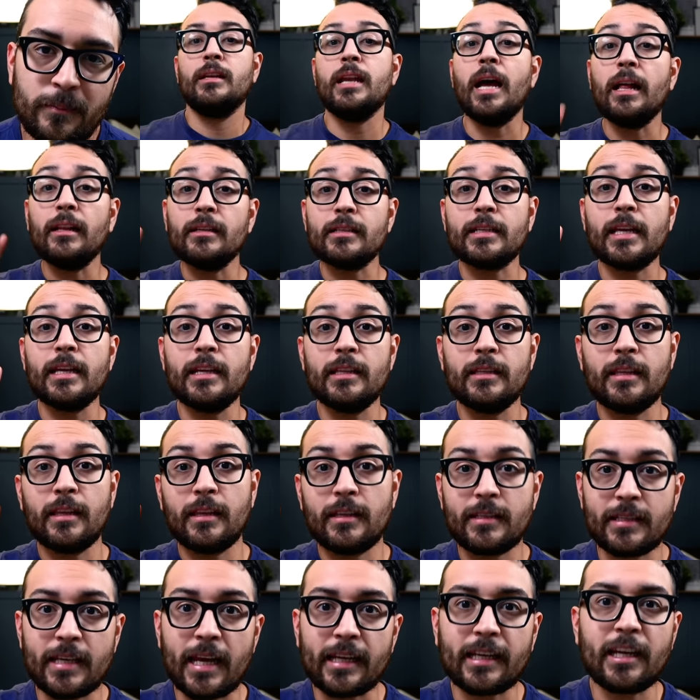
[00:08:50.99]
Now let's get into
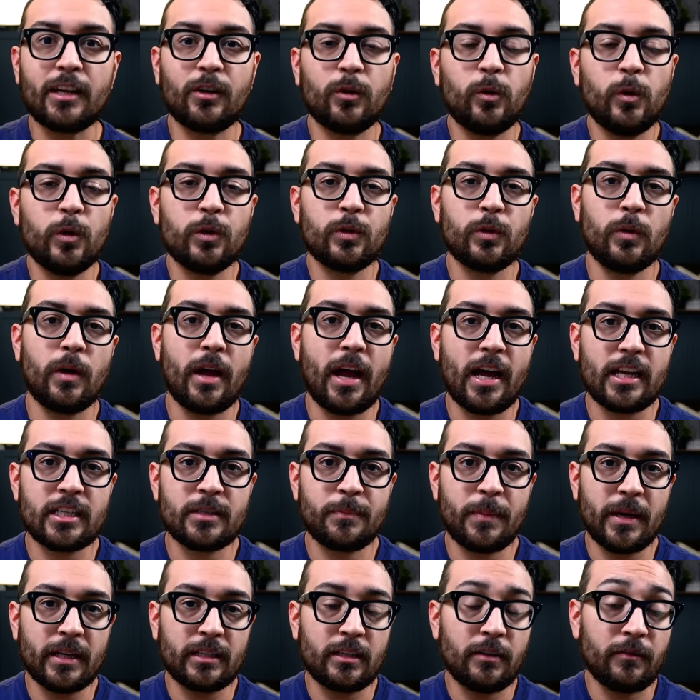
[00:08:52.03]
the second crucial
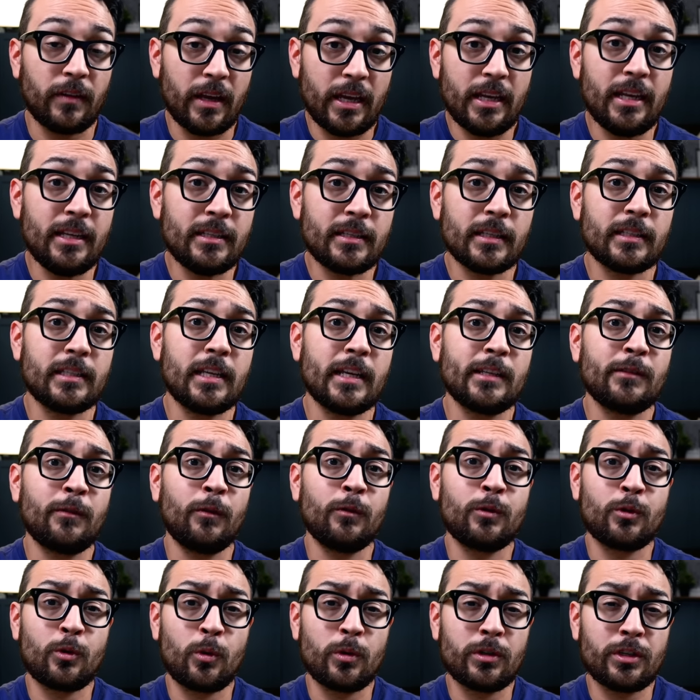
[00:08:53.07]
aspect of any
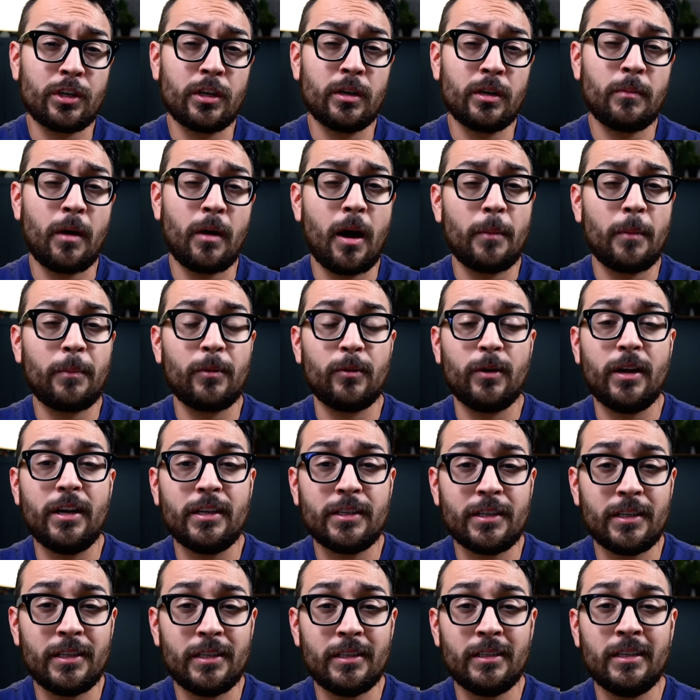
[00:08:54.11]
successful short-term
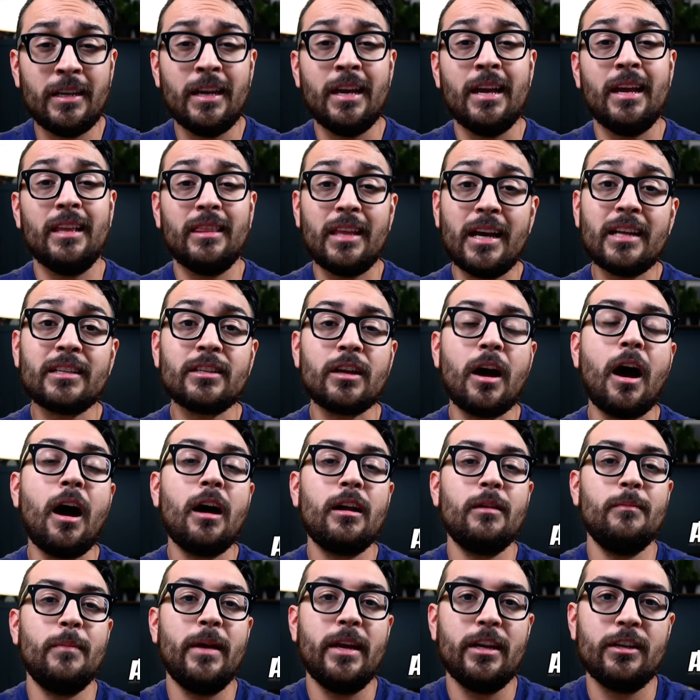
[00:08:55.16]
operation, and that's
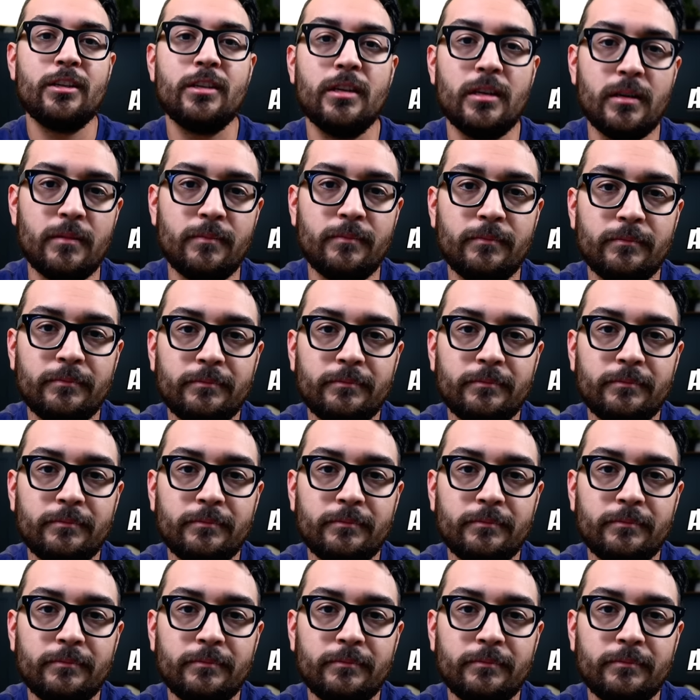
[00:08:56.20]
automation.